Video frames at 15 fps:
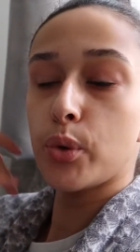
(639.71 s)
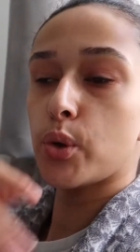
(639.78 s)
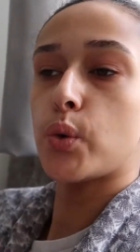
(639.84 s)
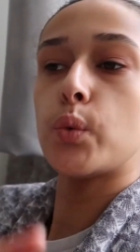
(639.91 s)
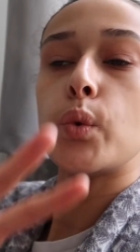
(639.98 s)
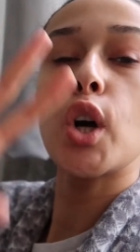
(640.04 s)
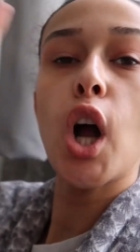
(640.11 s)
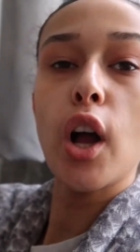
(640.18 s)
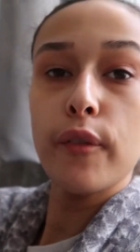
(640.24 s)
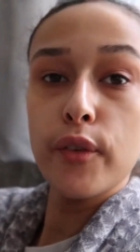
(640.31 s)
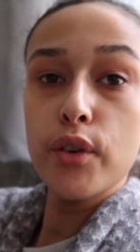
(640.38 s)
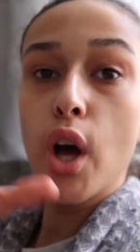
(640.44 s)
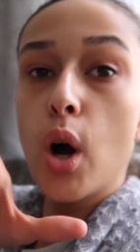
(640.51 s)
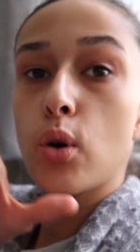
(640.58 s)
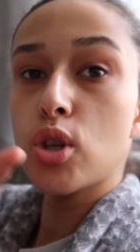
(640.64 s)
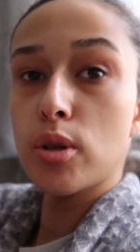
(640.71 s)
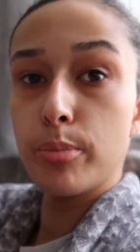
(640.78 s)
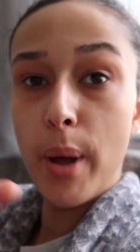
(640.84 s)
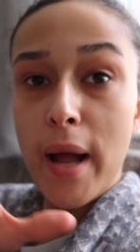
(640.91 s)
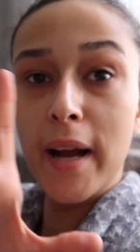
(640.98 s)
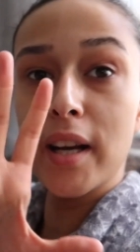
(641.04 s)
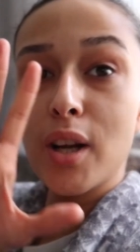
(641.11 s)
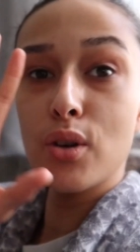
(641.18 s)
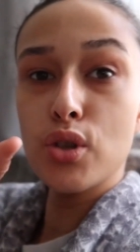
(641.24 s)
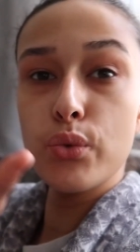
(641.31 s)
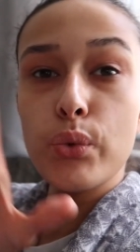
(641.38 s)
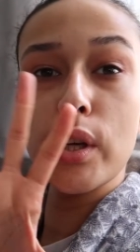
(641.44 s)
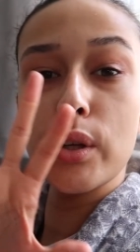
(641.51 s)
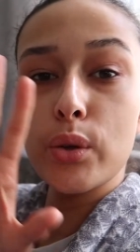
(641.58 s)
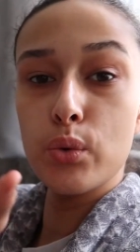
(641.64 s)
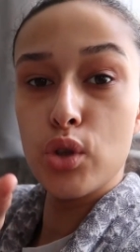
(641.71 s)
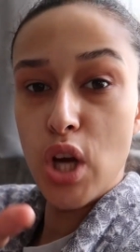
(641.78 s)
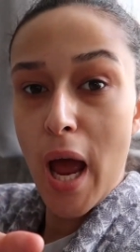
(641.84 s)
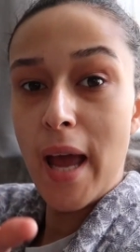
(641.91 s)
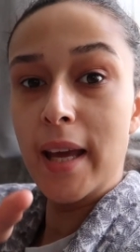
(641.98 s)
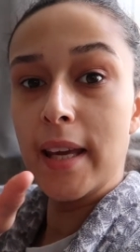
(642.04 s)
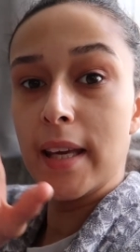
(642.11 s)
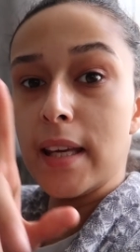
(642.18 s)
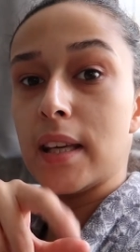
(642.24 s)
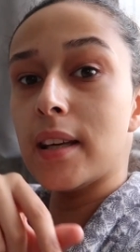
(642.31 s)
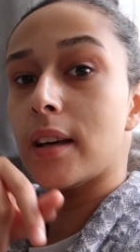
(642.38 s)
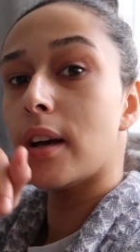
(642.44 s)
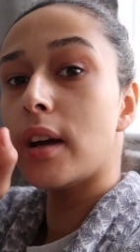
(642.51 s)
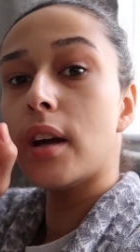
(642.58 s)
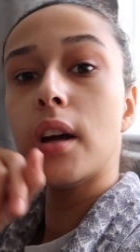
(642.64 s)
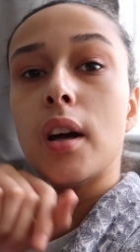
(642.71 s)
We'll, we'll go through the whole shebang and I'll do a little chatty